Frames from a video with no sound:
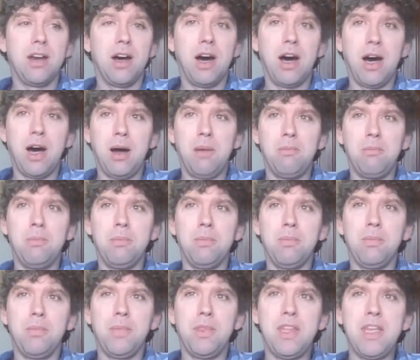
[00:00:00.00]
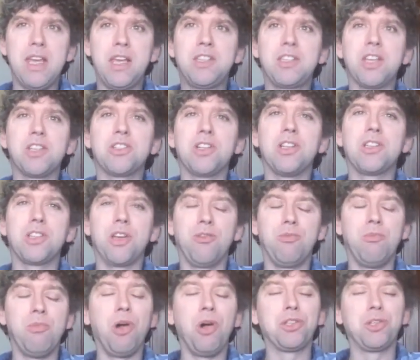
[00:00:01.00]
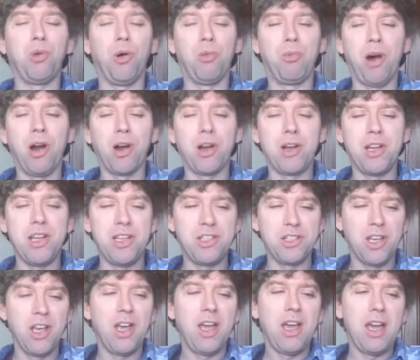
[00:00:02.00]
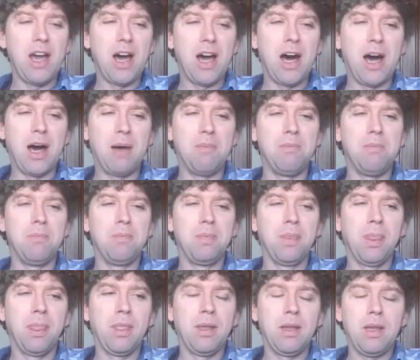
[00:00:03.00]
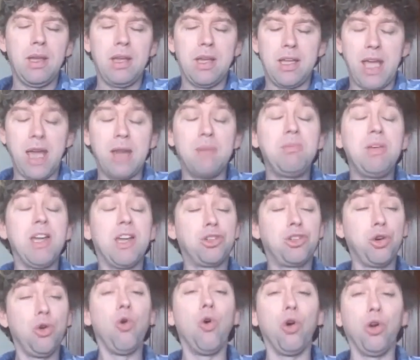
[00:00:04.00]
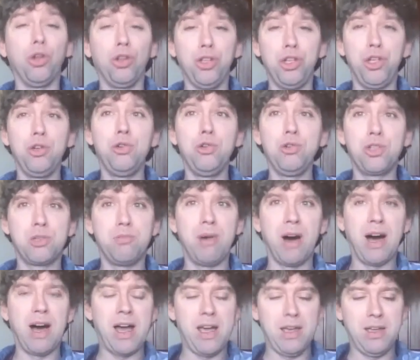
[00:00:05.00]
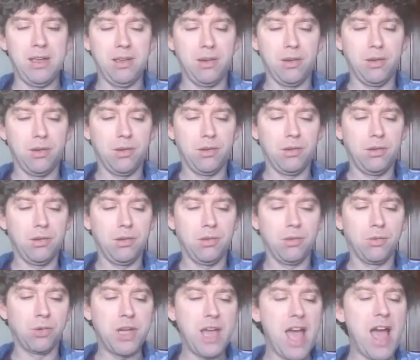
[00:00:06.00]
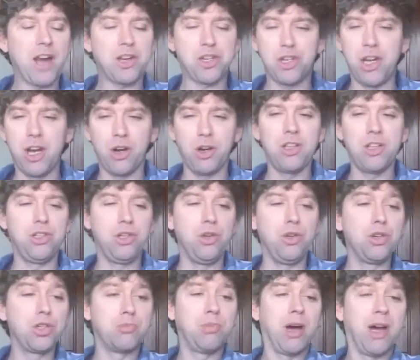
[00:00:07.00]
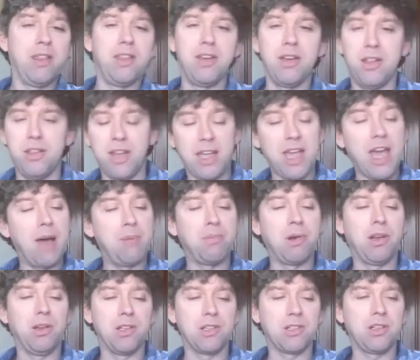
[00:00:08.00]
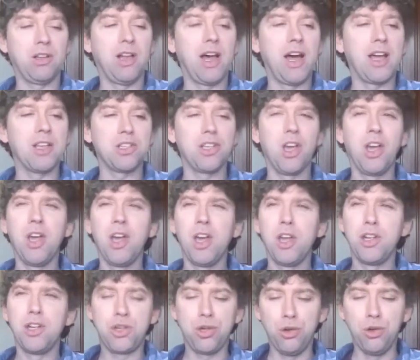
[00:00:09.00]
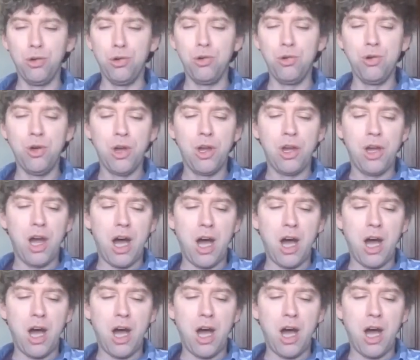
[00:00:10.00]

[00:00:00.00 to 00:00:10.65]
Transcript: the existence of multiple parties can be a tool used by reactionaries, used by the capitalist class to